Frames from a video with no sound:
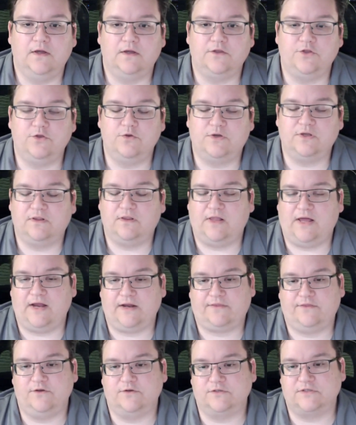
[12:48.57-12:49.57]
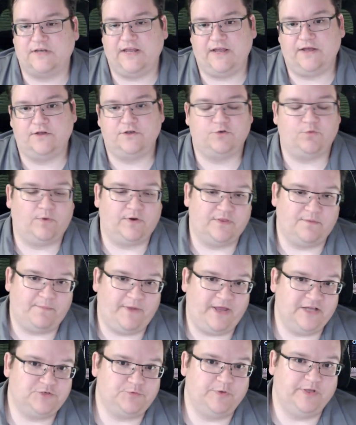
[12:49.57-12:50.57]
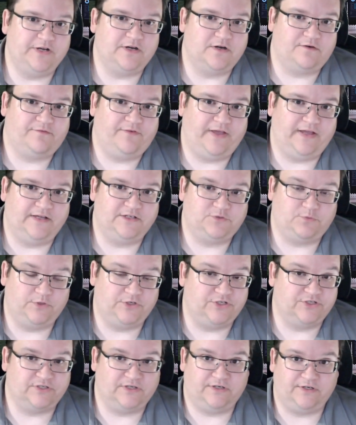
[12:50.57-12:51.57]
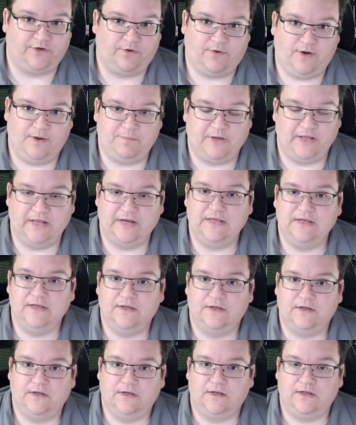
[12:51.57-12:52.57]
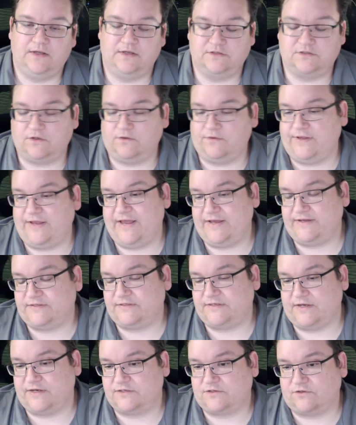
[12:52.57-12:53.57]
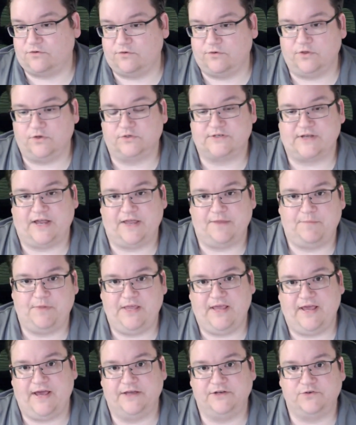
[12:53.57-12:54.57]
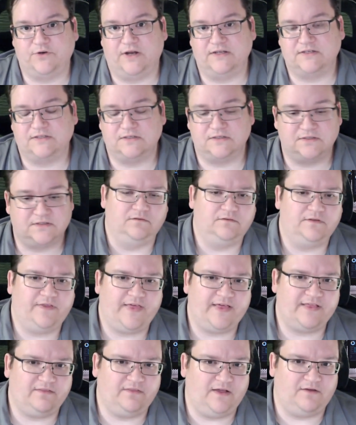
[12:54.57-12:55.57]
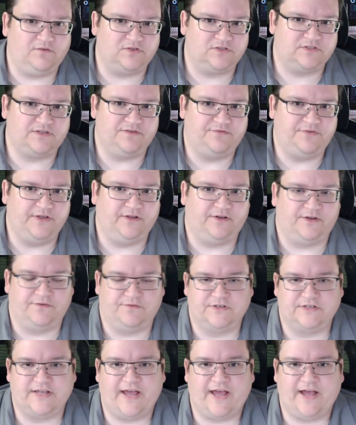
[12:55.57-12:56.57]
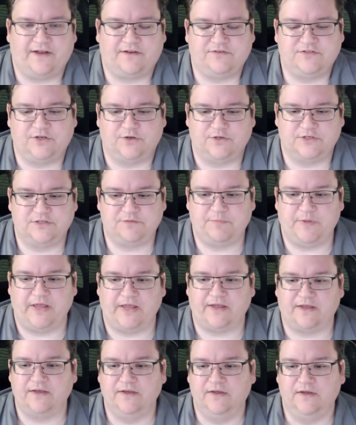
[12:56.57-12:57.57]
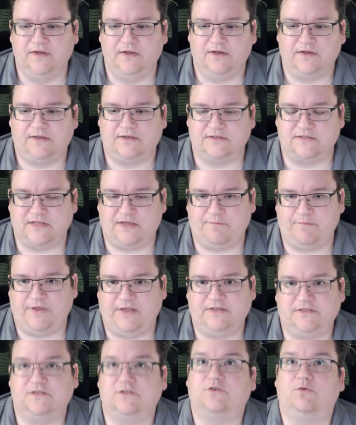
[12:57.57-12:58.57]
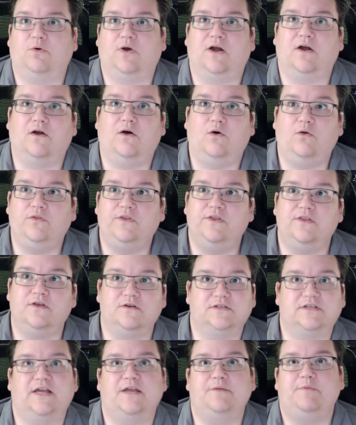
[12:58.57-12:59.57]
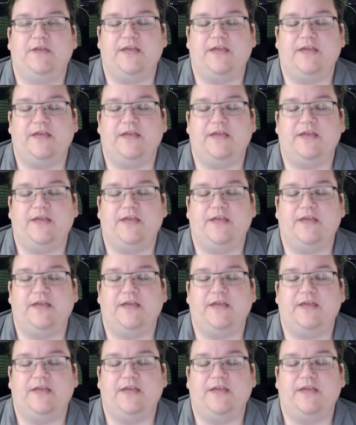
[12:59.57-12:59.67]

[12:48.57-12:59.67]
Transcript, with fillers: you can lock those down to where the management interface, which is unencrypted, is only accessed through those IP addresses. And that levels the field of attack, so to speak, because that makes it to where only those IP